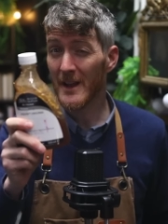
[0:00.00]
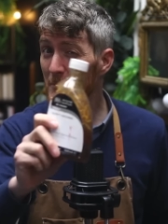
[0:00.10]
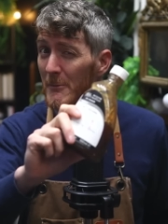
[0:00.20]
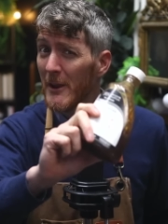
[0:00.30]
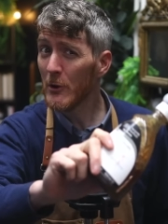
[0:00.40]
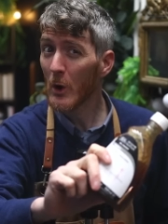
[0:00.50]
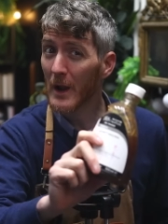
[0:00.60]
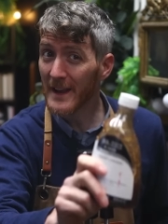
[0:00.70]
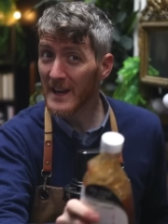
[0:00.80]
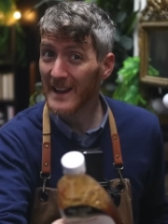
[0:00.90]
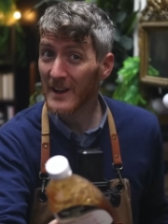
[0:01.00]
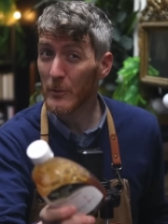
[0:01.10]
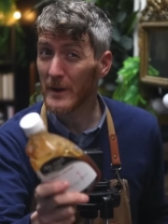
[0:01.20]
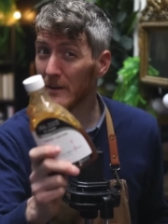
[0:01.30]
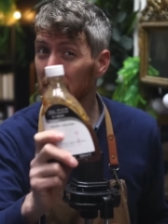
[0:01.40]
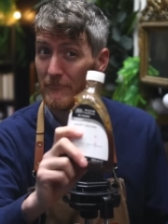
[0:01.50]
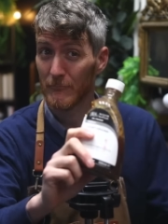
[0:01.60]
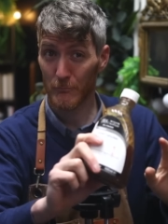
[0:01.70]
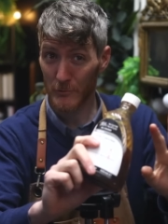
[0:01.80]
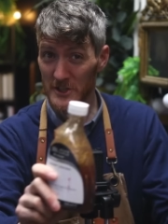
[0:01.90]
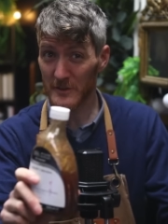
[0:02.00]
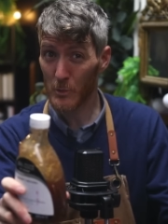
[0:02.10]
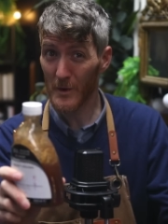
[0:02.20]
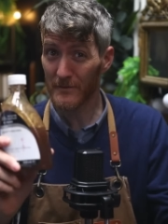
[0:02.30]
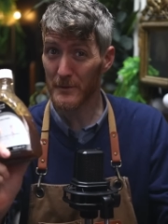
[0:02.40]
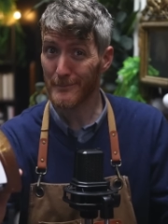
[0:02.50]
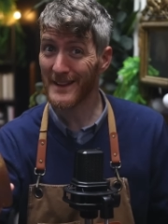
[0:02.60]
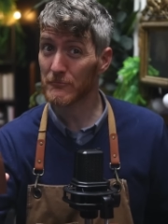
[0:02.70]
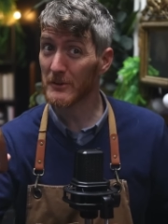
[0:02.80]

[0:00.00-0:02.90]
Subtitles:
And maybe you like liquid, which is one of the best